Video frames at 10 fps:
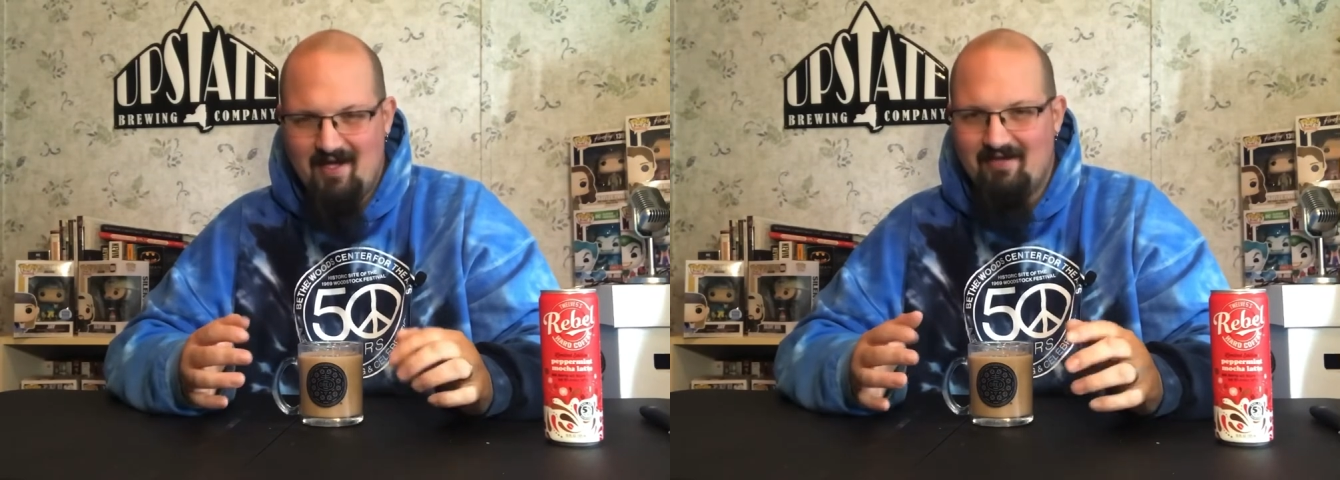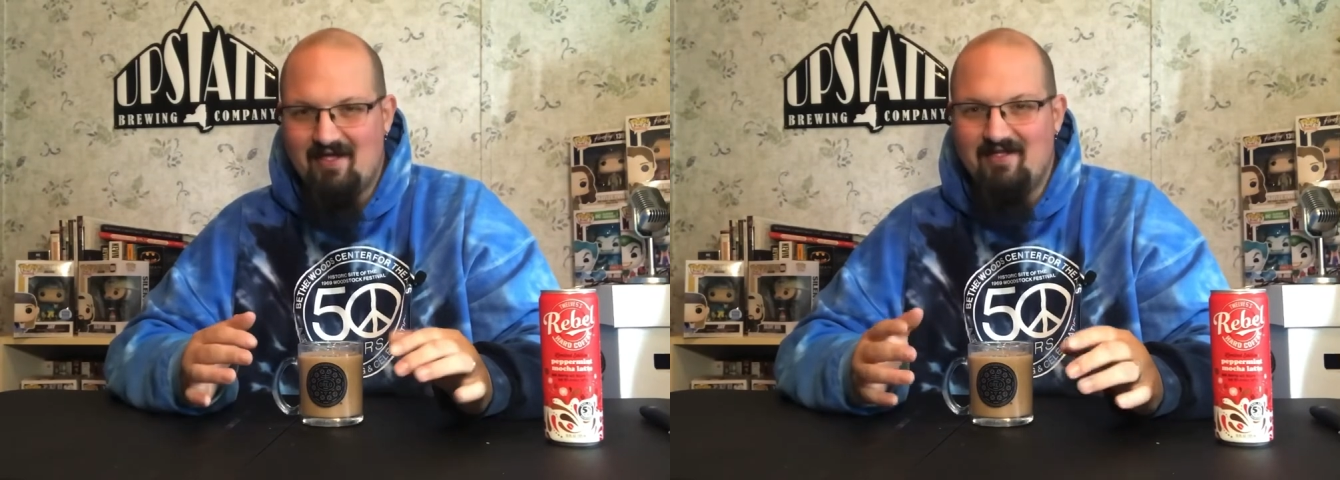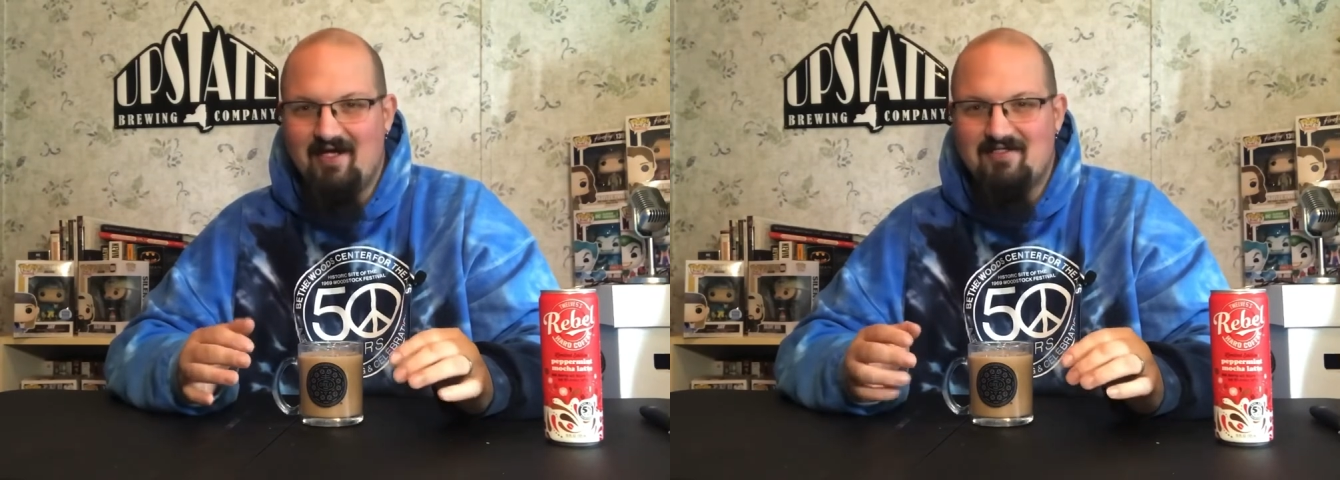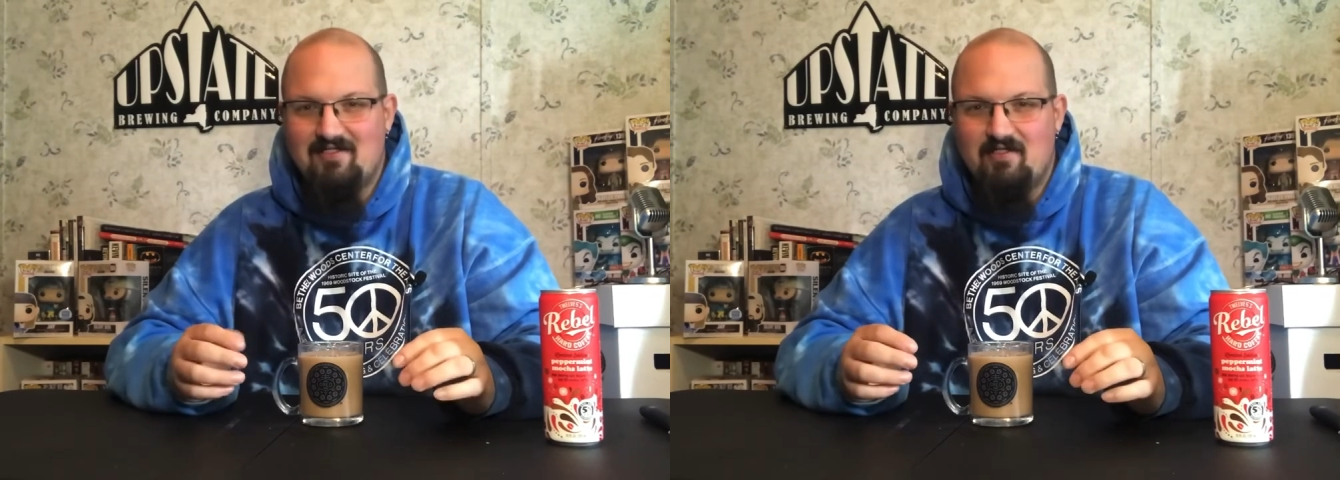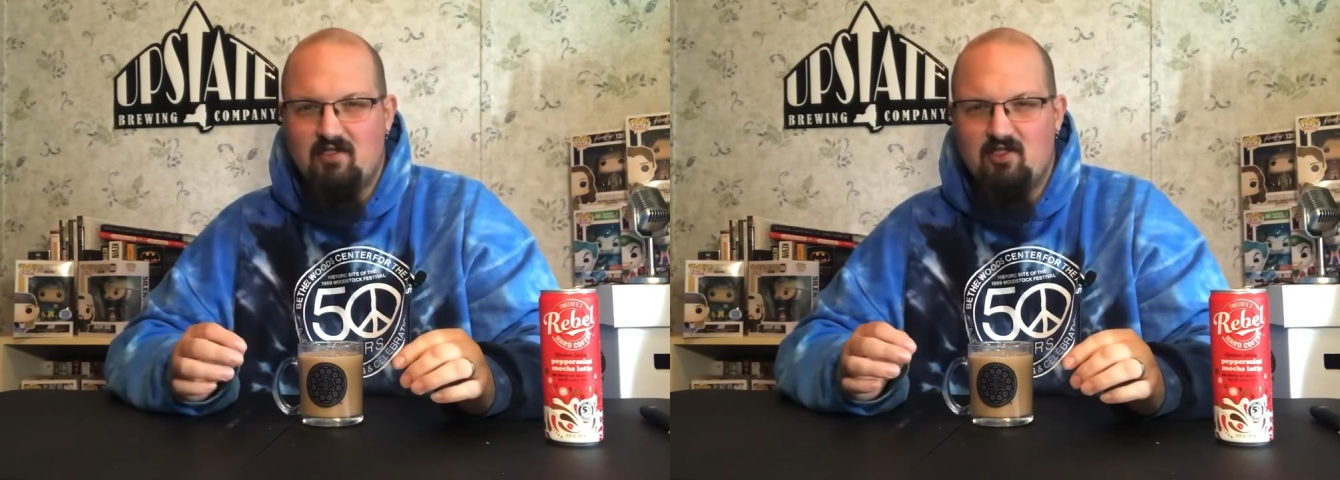That nice,
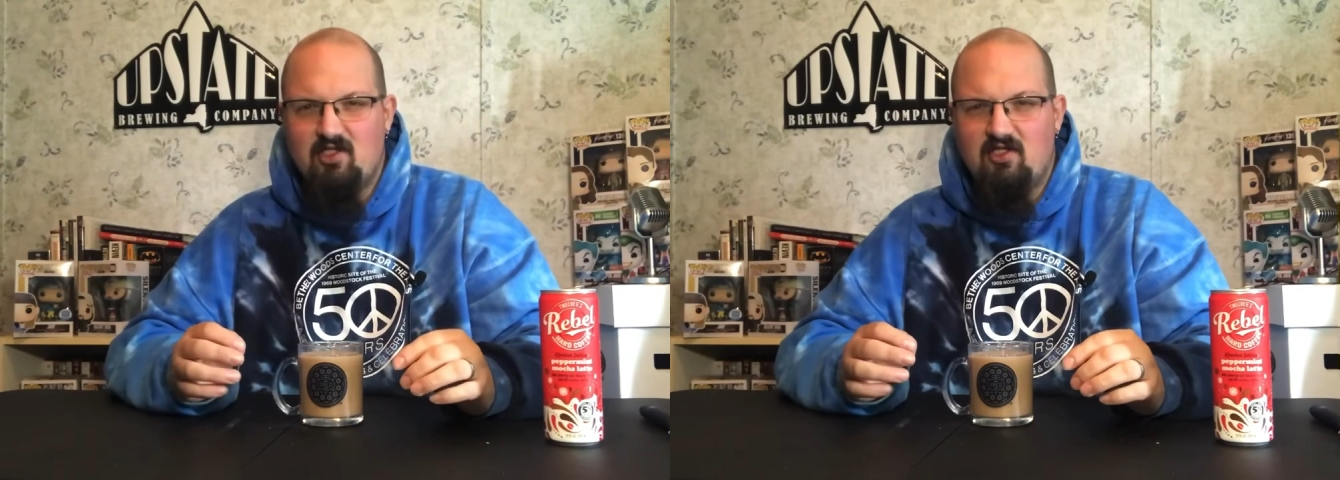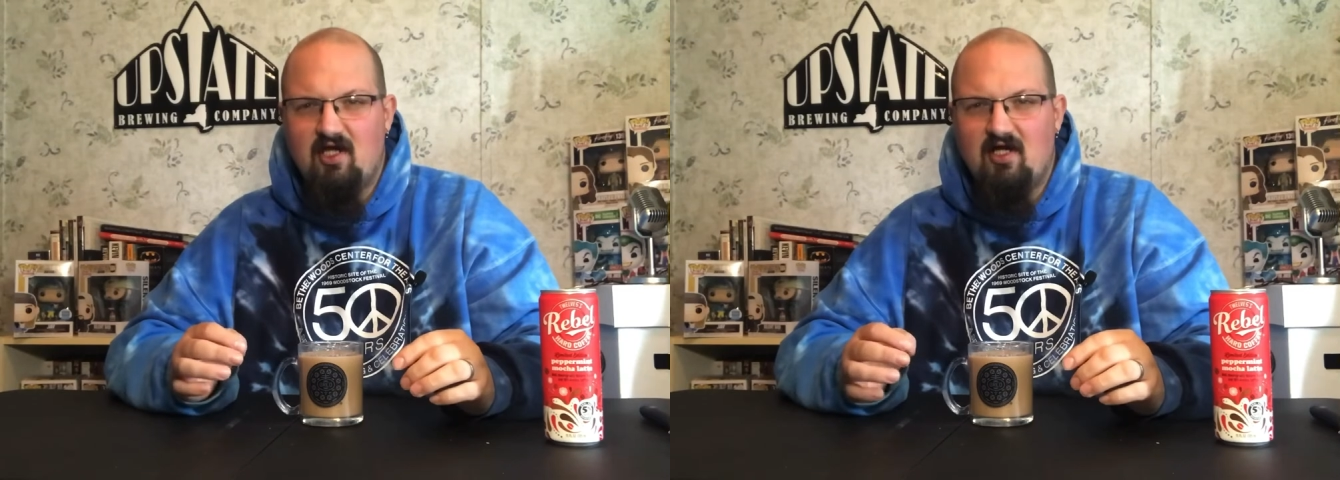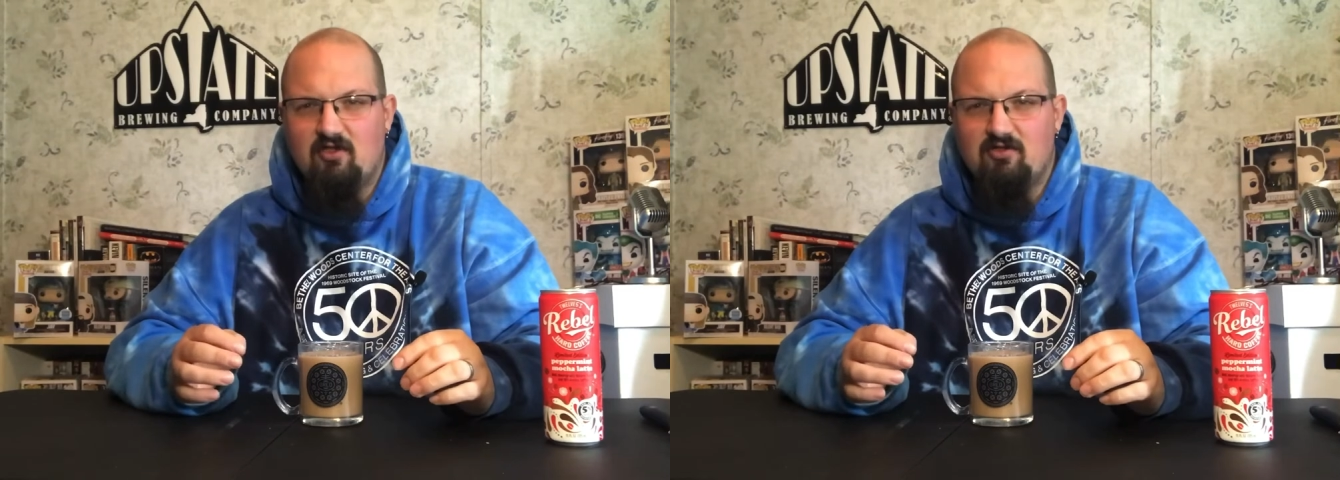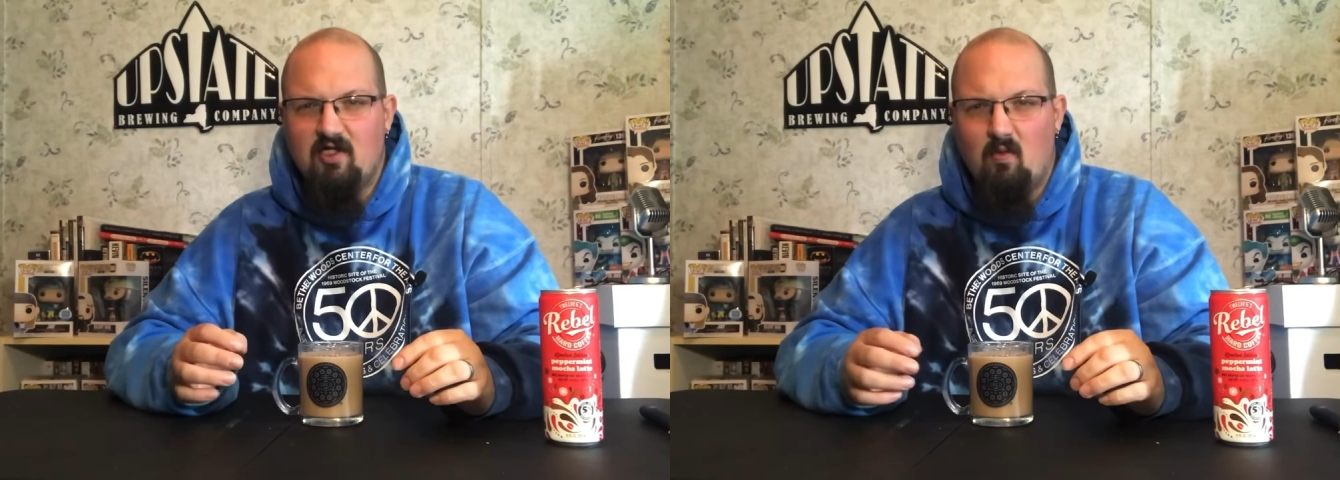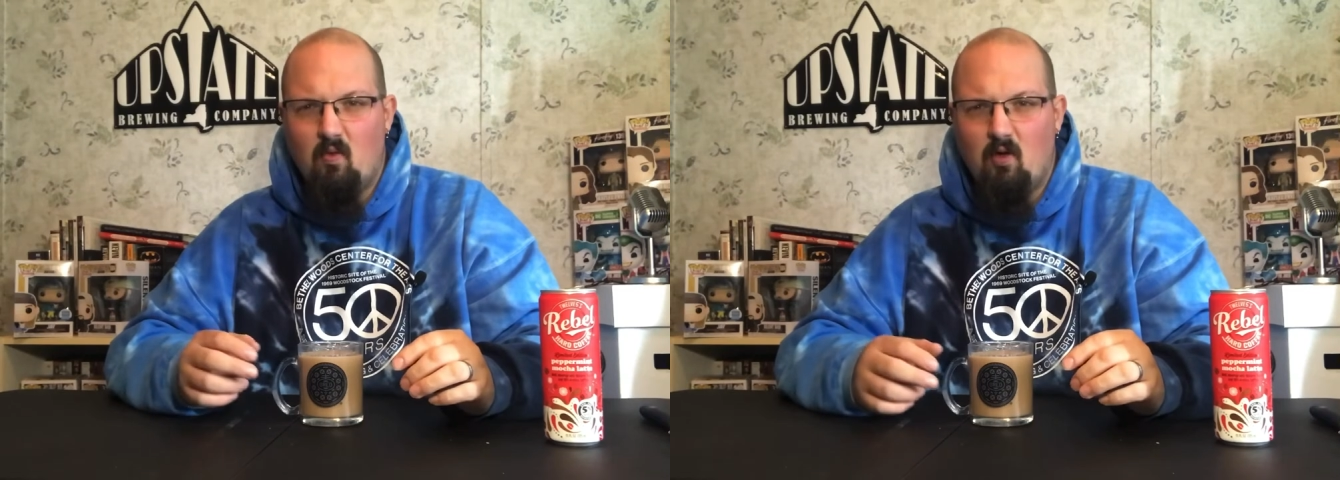tingly,
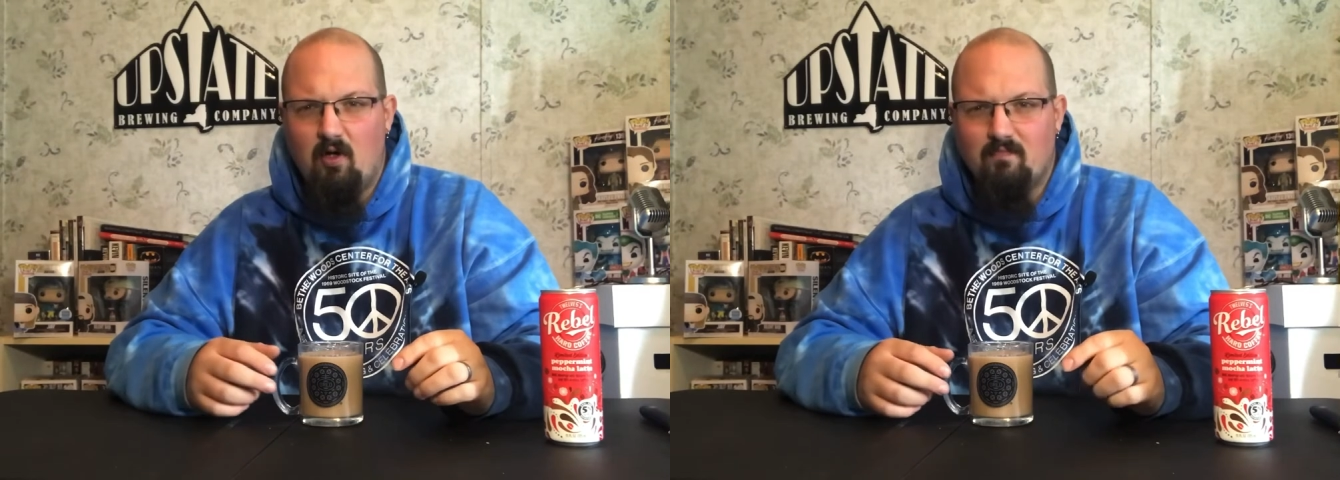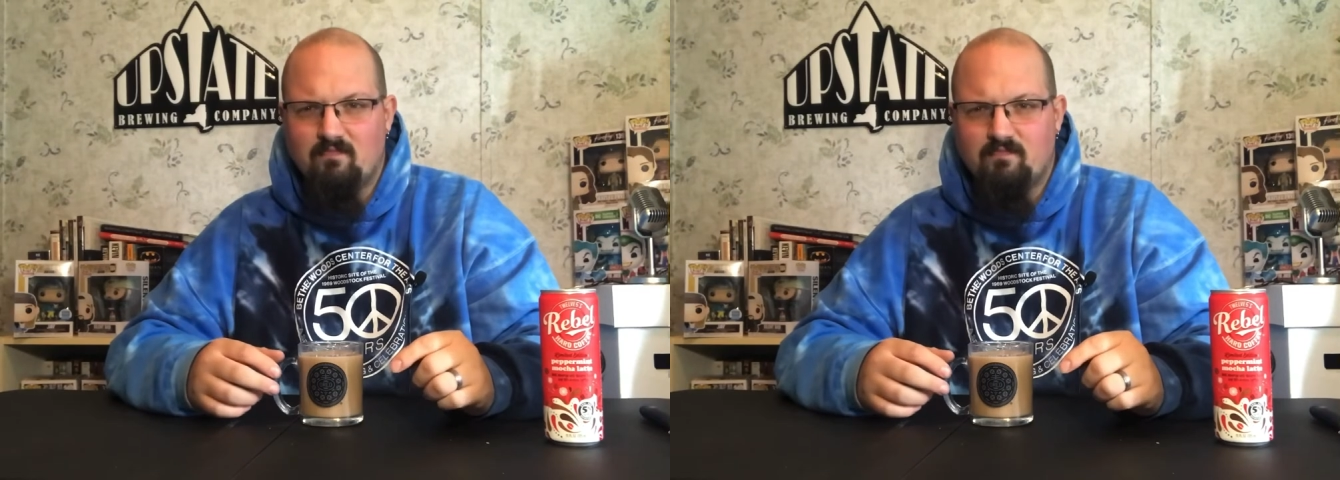warm